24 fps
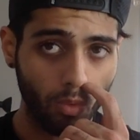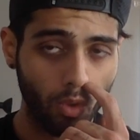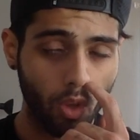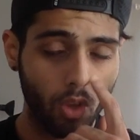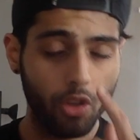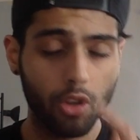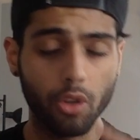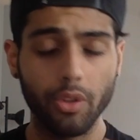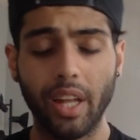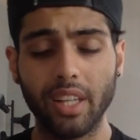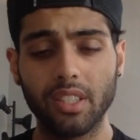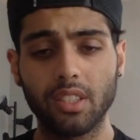
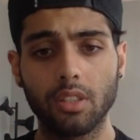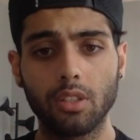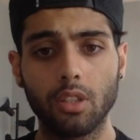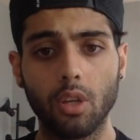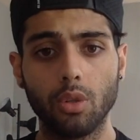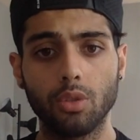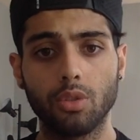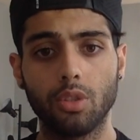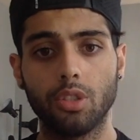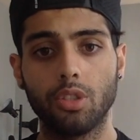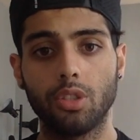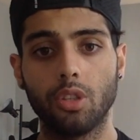So that just
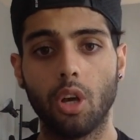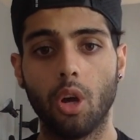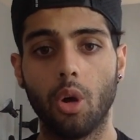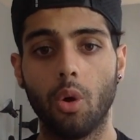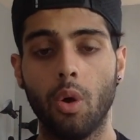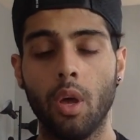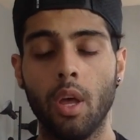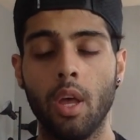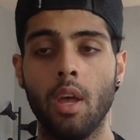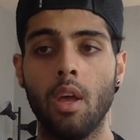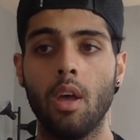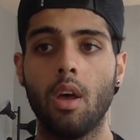goes to
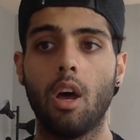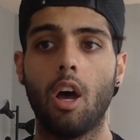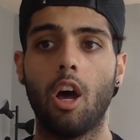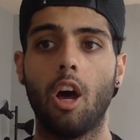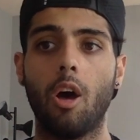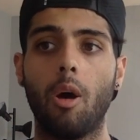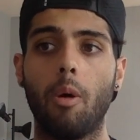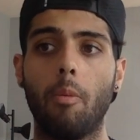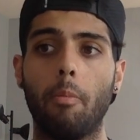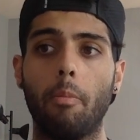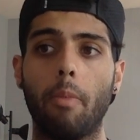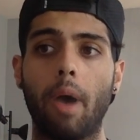show
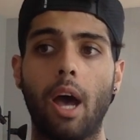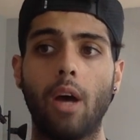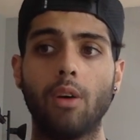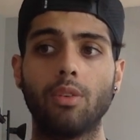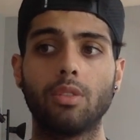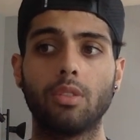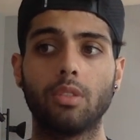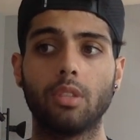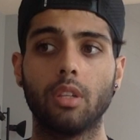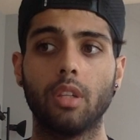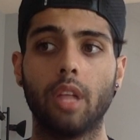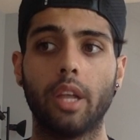how
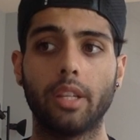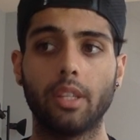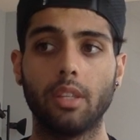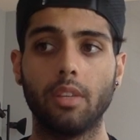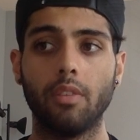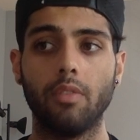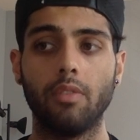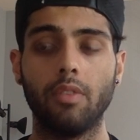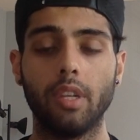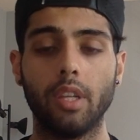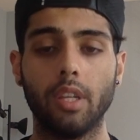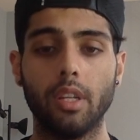
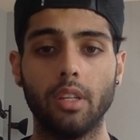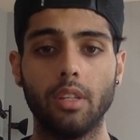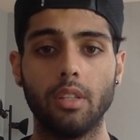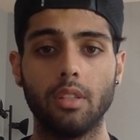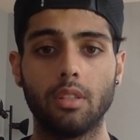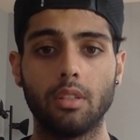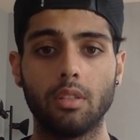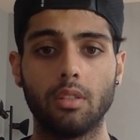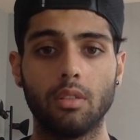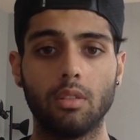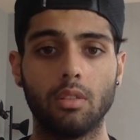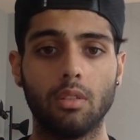selective it
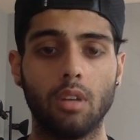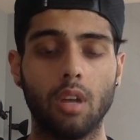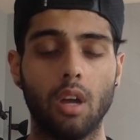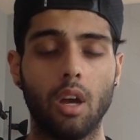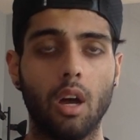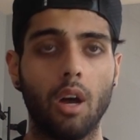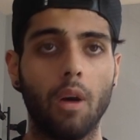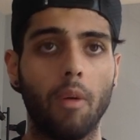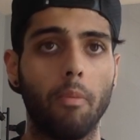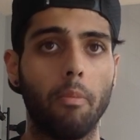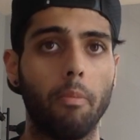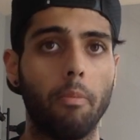is,
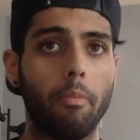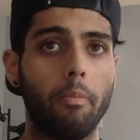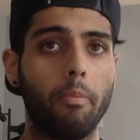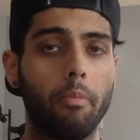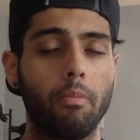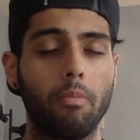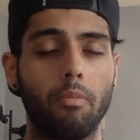or